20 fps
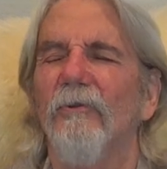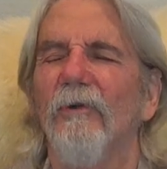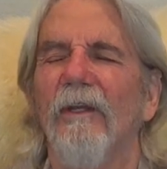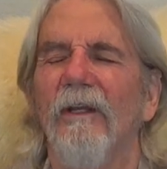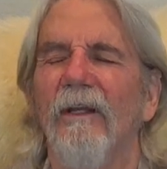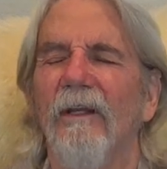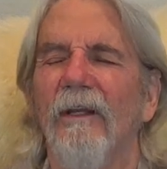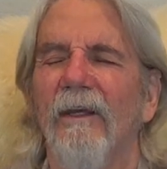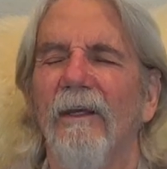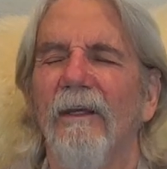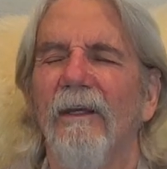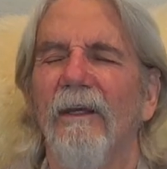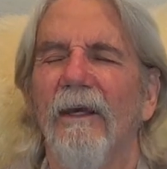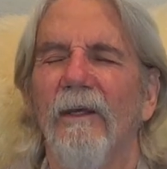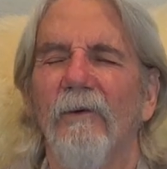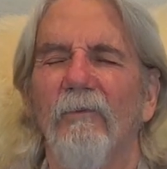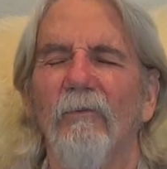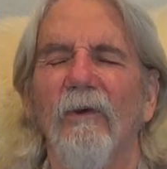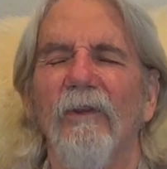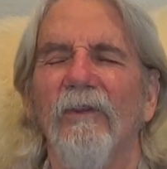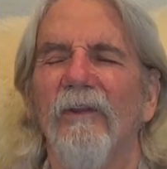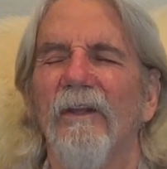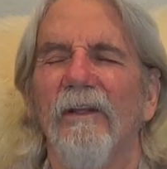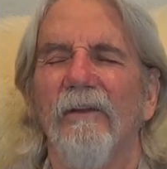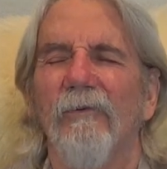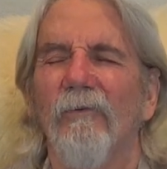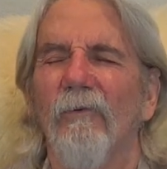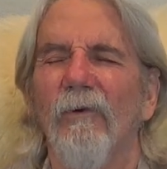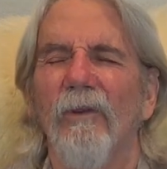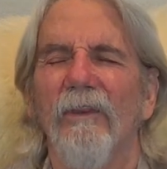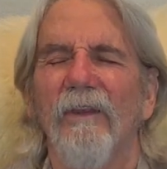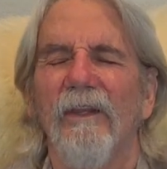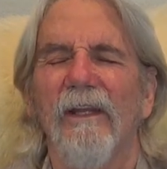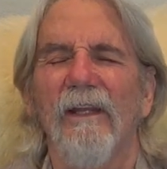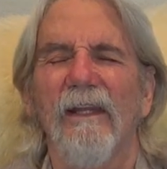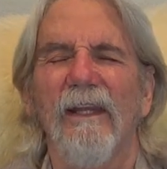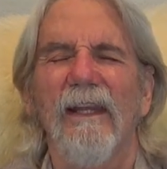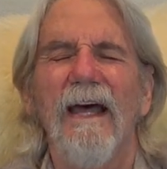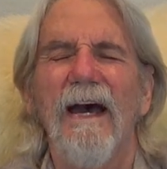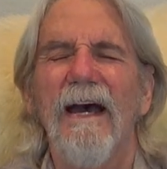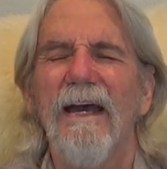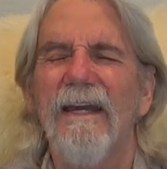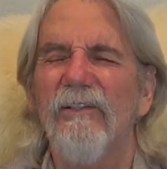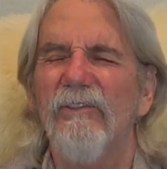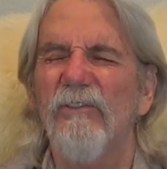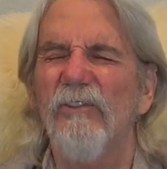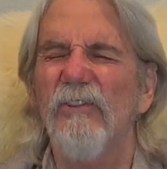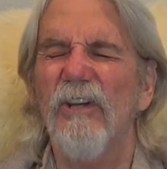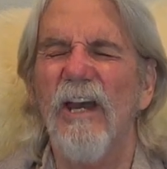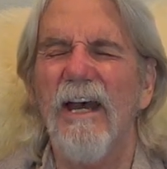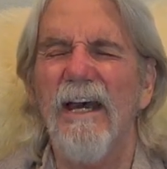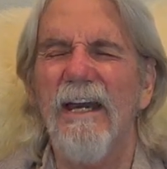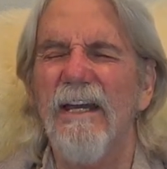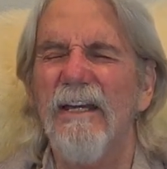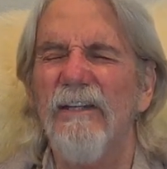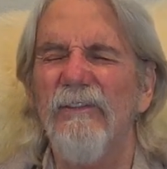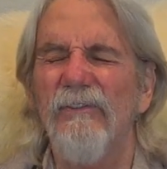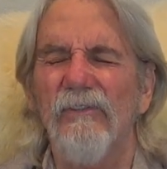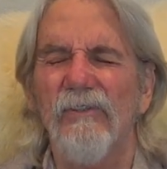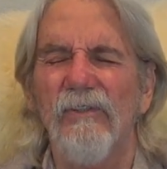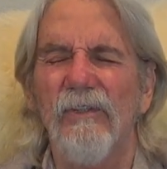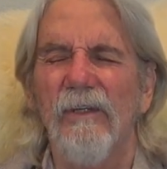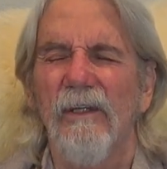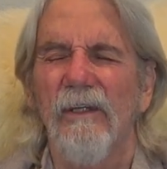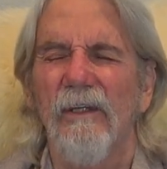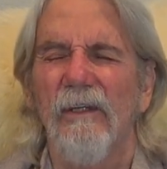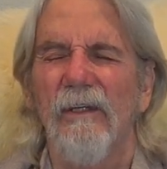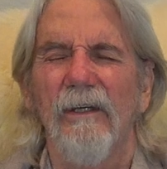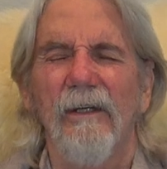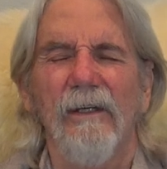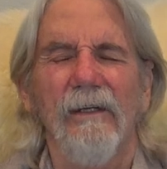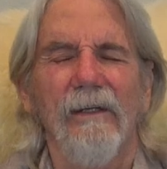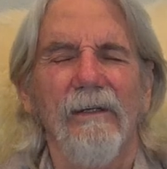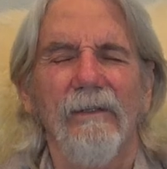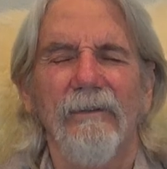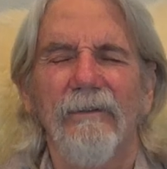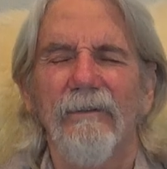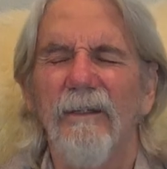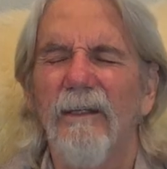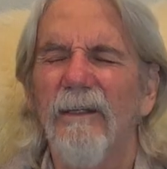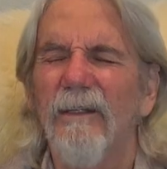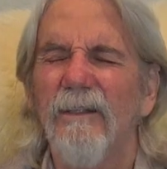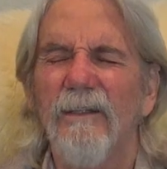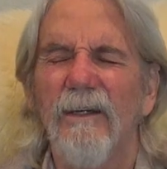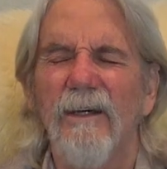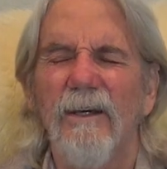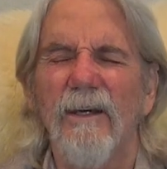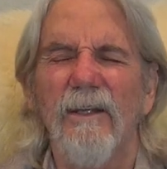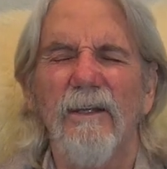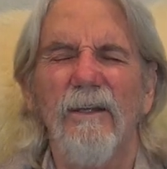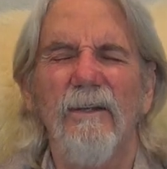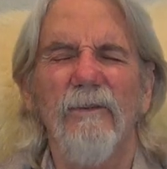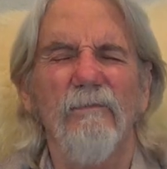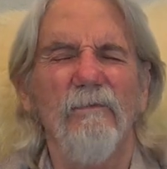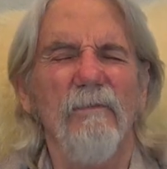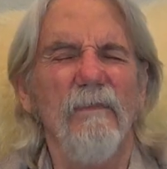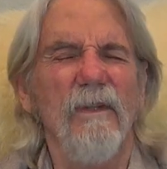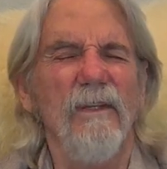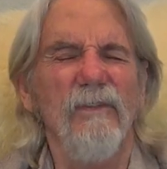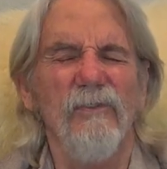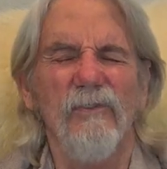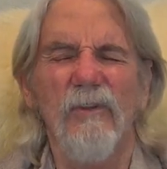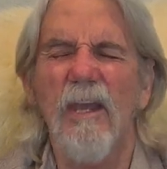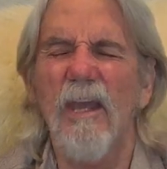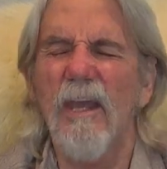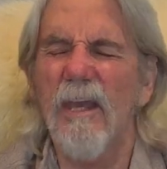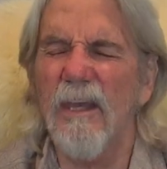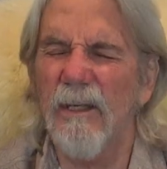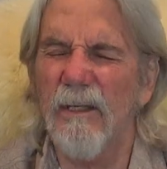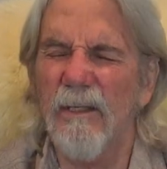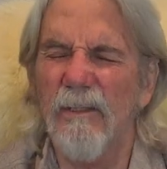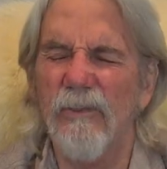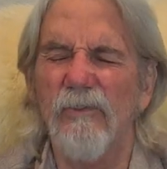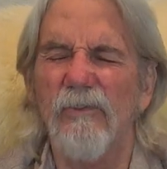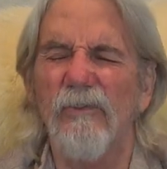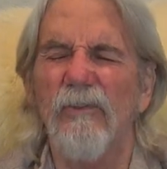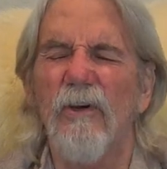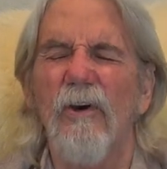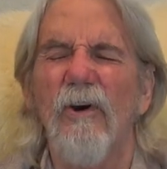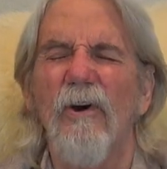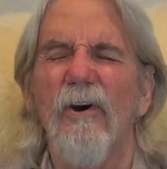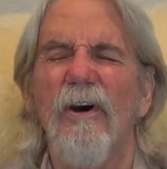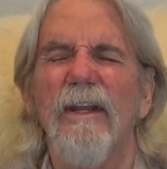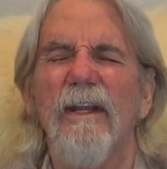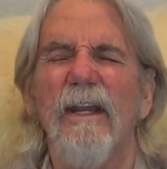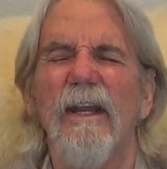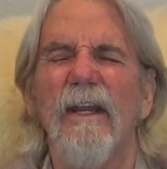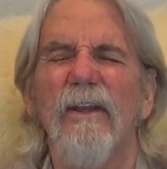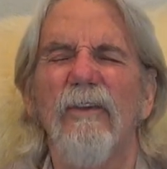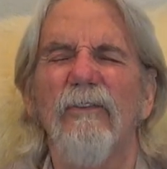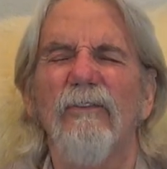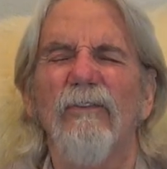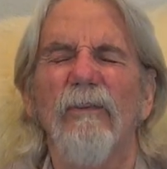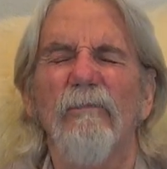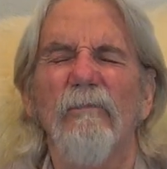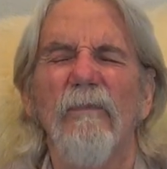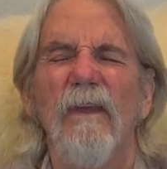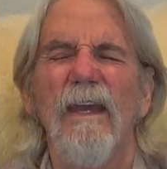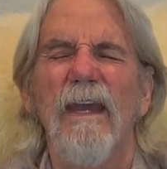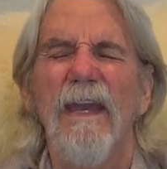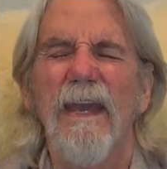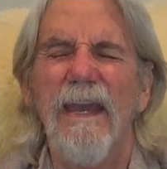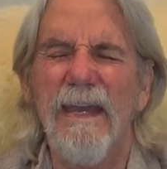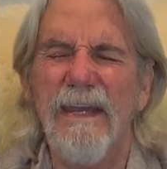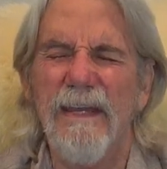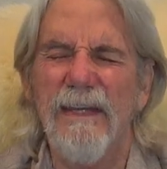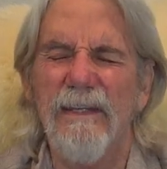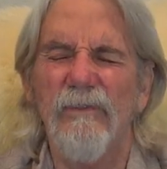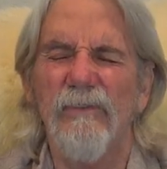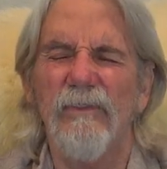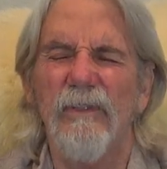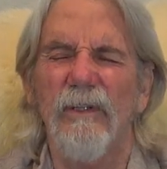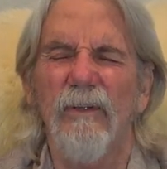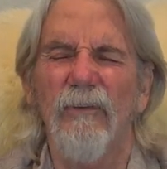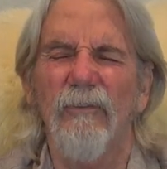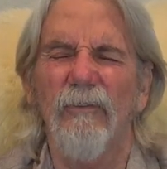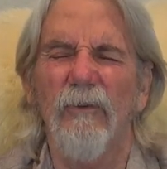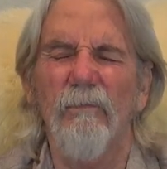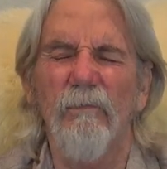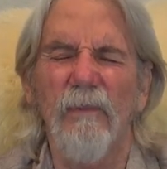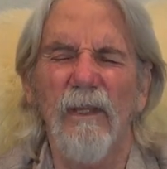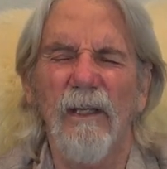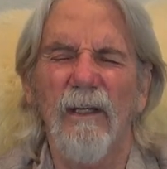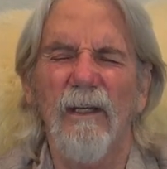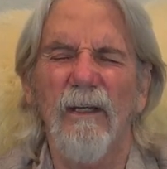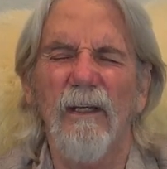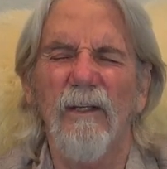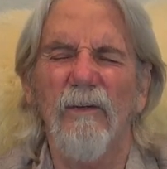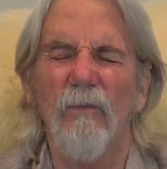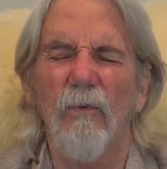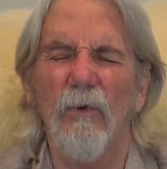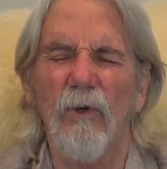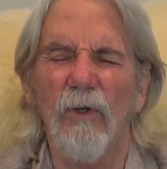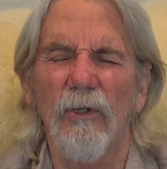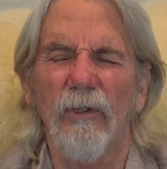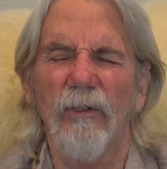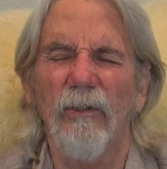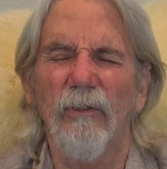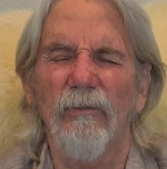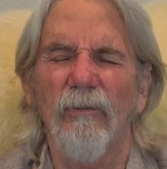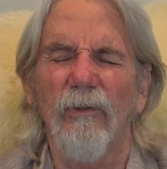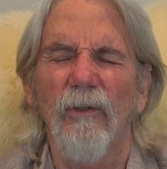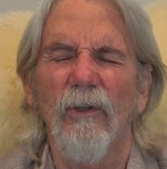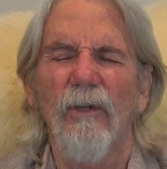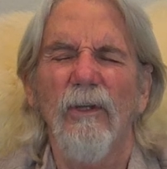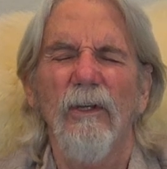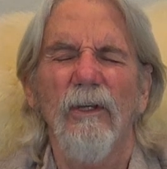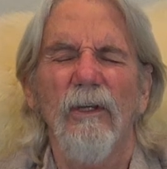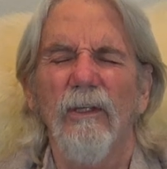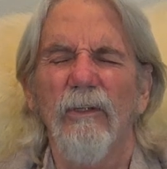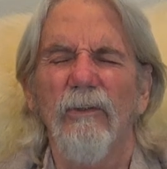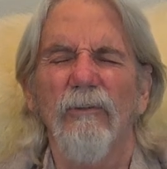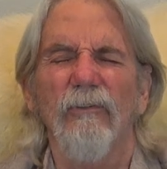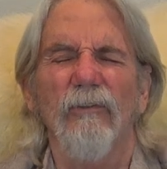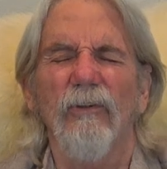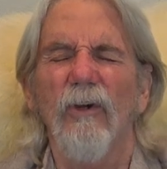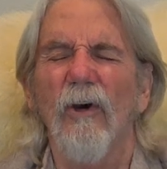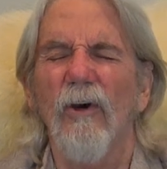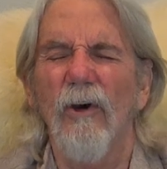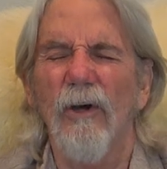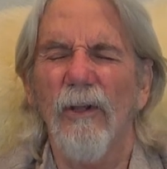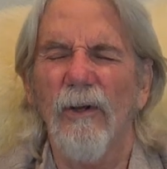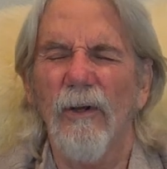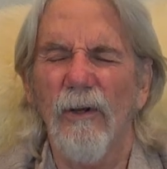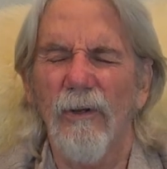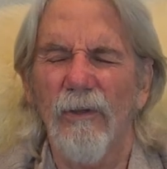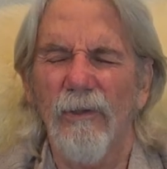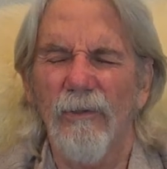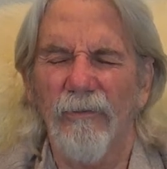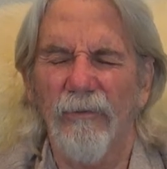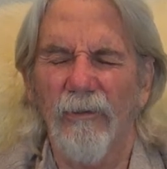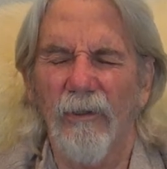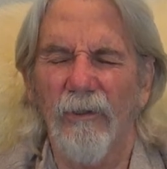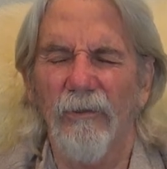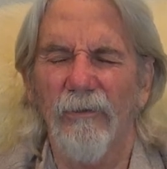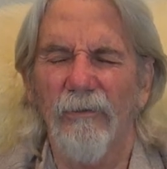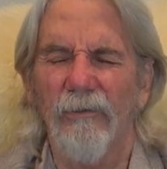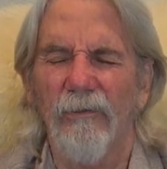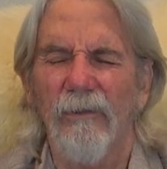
And, and when, the, when the light shines, uh, Dagon, his head is gone and his hands and his ability to work is, is gone also.